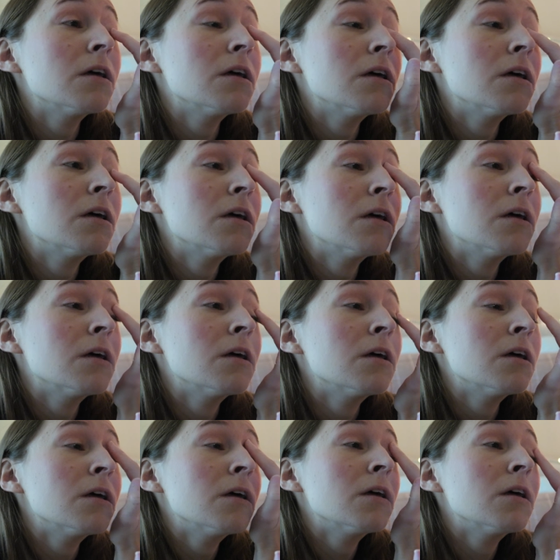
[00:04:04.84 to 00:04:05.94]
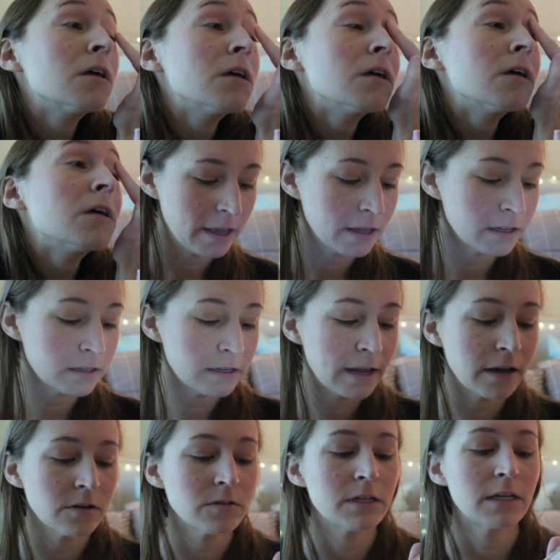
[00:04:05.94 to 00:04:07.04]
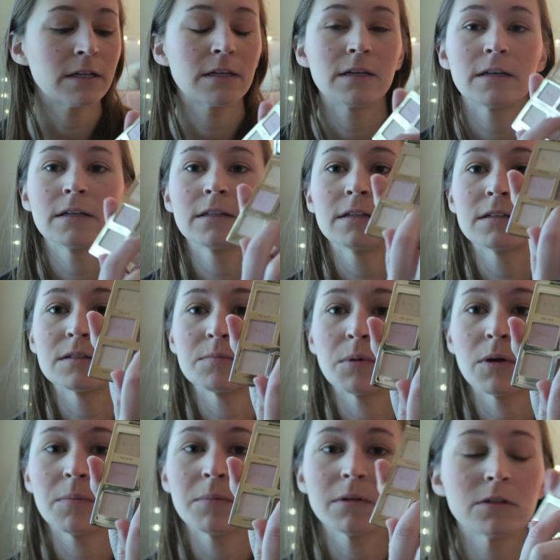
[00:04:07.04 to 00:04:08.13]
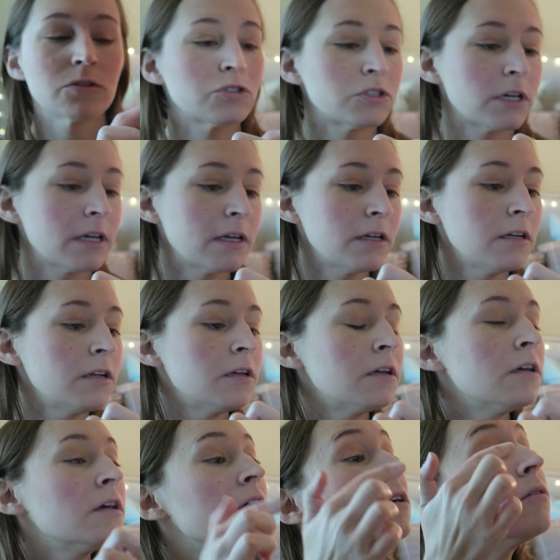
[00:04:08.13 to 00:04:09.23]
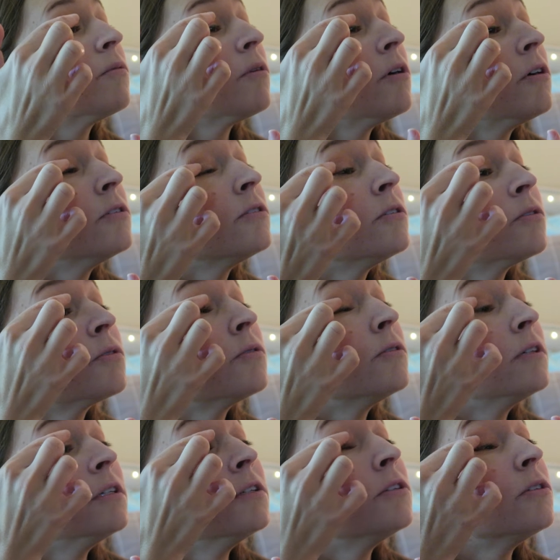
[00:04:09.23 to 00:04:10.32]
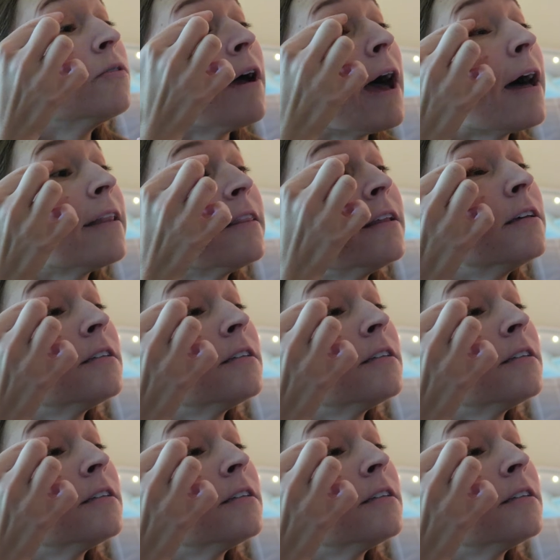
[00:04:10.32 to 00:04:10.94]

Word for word: here and now taking this purple shade we're also going to add